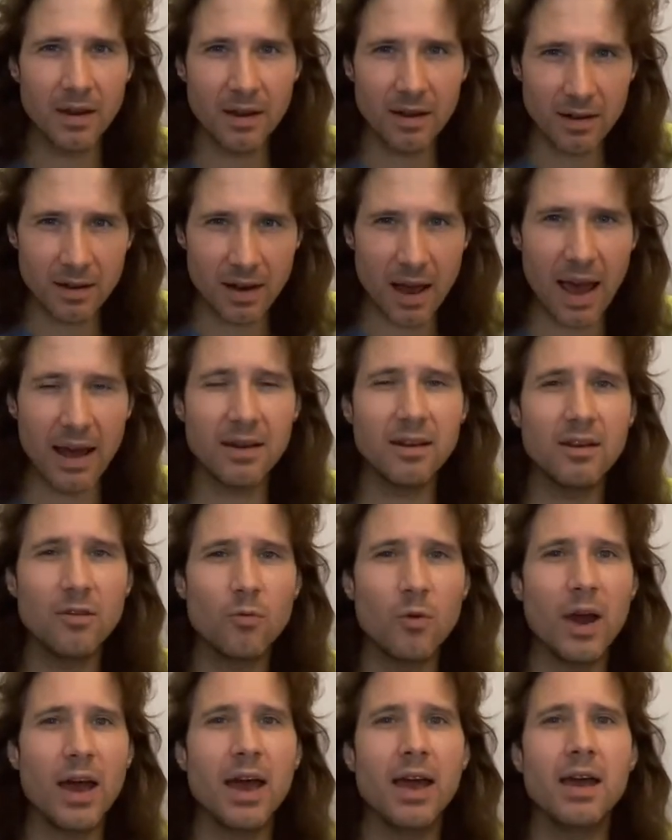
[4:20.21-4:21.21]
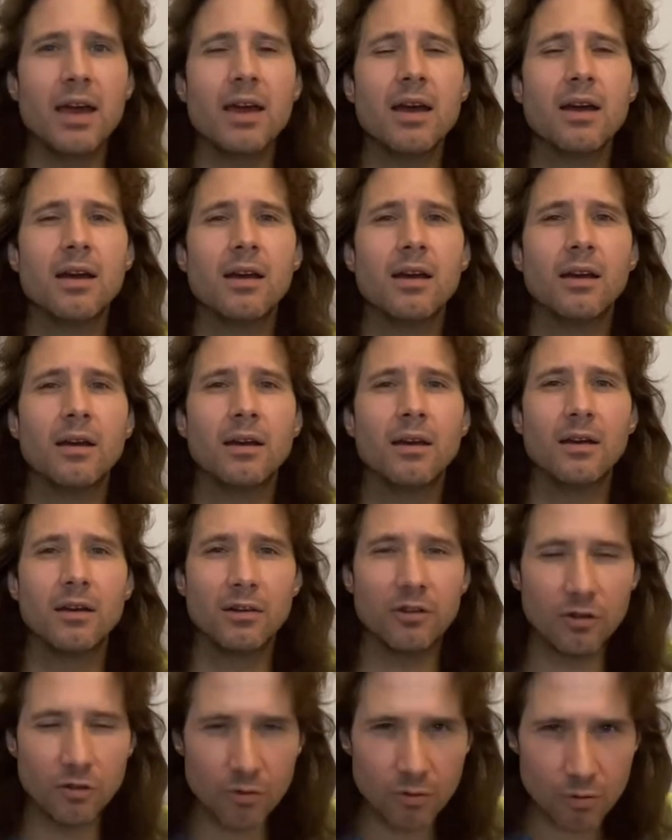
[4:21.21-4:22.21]
in any way
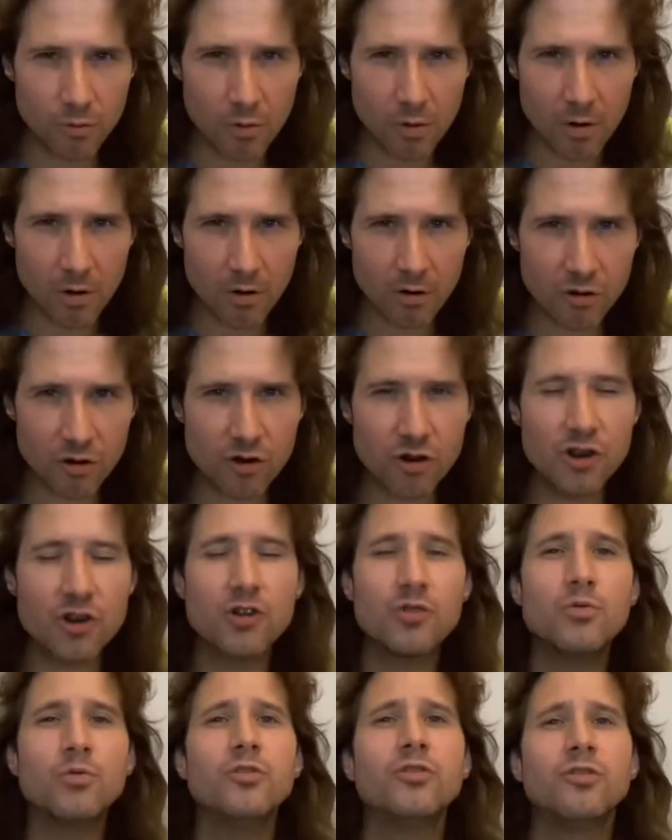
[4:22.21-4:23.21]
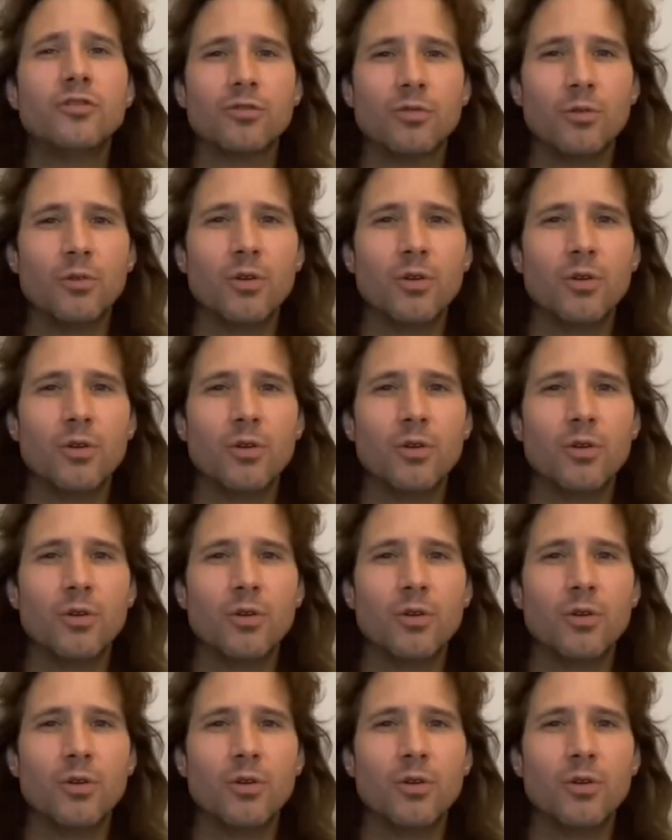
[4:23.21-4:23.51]
you choose to.